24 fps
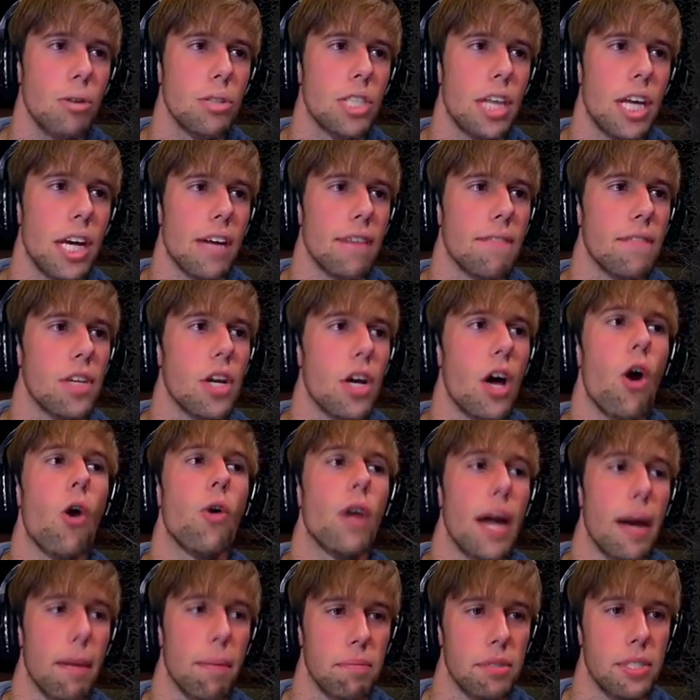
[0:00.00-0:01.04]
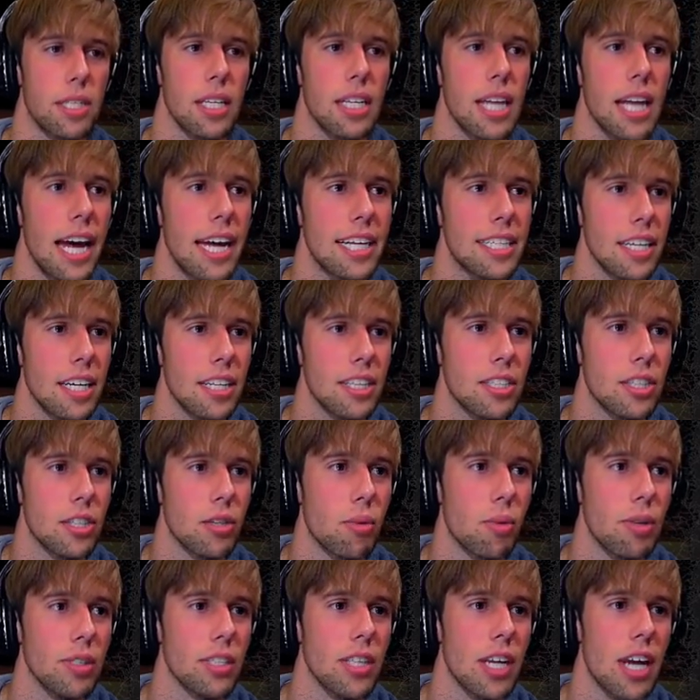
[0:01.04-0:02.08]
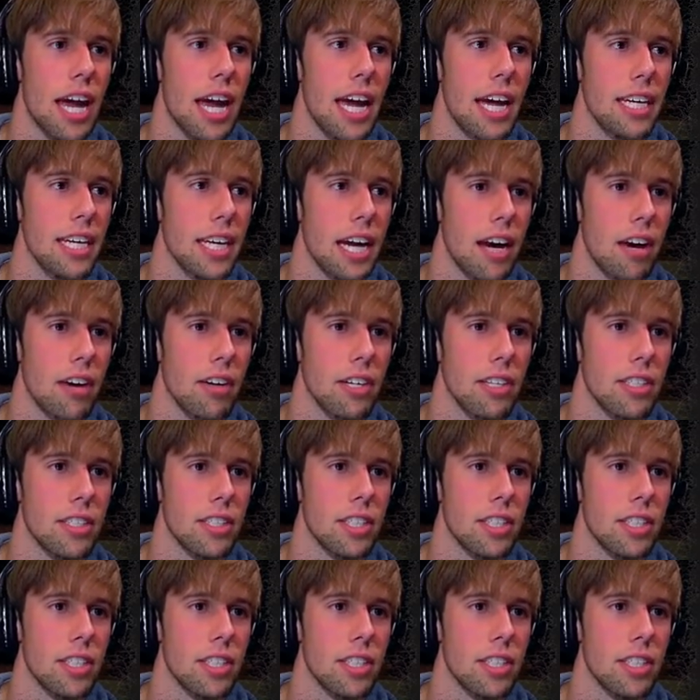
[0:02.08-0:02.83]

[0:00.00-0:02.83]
always get confused. Oh, yeah. Stalactites are the ones that hang down,